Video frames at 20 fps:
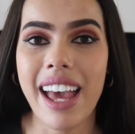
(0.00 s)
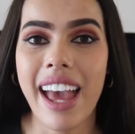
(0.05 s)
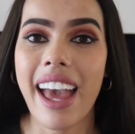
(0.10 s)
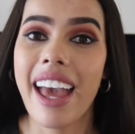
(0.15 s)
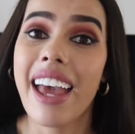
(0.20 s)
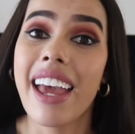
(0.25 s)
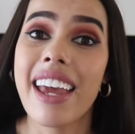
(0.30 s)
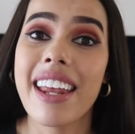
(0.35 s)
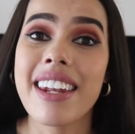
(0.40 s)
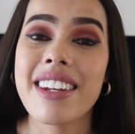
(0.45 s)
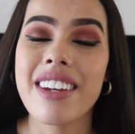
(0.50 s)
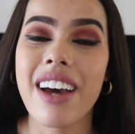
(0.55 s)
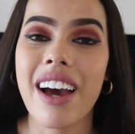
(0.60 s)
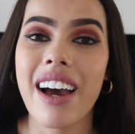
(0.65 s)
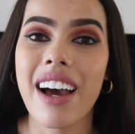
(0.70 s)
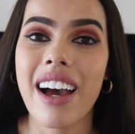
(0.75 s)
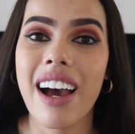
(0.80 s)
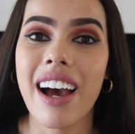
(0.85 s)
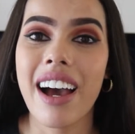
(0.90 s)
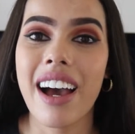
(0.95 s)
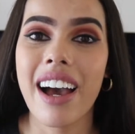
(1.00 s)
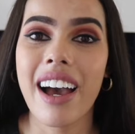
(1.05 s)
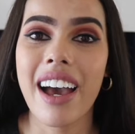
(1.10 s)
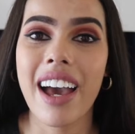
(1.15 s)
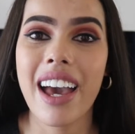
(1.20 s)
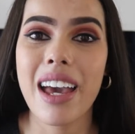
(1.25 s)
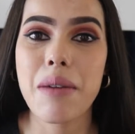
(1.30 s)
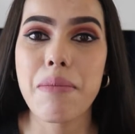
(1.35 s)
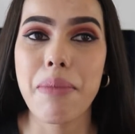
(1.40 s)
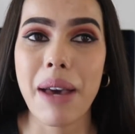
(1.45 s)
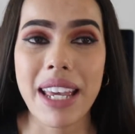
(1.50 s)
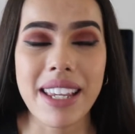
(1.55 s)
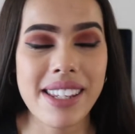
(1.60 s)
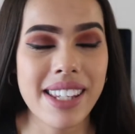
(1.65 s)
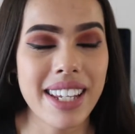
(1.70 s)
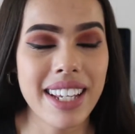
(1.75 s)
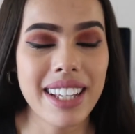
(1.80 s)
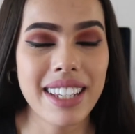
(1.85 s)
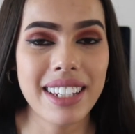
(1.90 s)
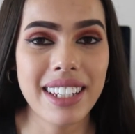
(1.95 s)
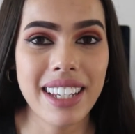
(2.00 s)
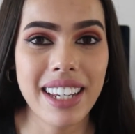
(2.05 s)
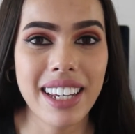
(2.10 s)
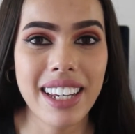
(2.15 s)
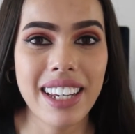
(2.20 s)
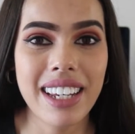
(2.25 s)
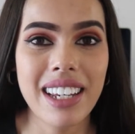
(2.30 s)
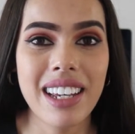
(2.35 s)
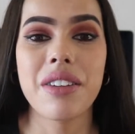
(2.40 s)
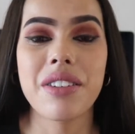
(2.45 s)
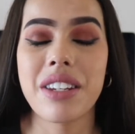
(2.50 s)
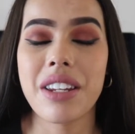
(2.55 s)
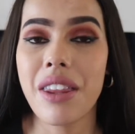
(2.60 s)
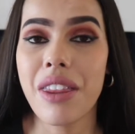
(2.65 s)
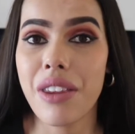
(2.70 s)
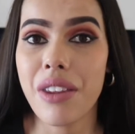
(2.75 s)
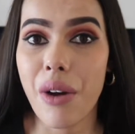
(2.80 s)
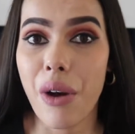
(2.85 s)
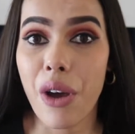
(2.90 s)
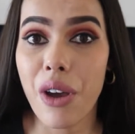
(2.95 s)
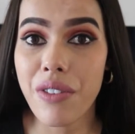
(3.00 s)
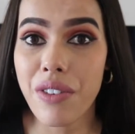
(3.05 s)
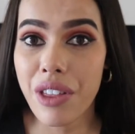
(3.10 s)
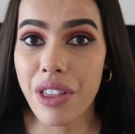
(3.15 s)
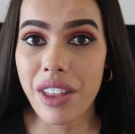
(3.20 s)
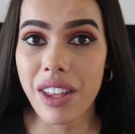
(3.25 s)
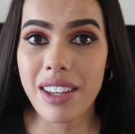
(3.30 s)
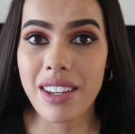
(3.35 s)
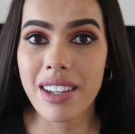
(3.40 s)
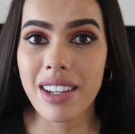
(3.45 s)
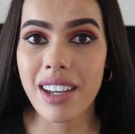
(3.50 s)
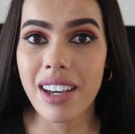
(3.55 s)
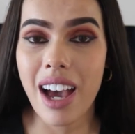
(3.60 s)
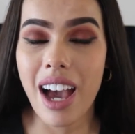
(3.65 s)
and I basically didn't overthink it.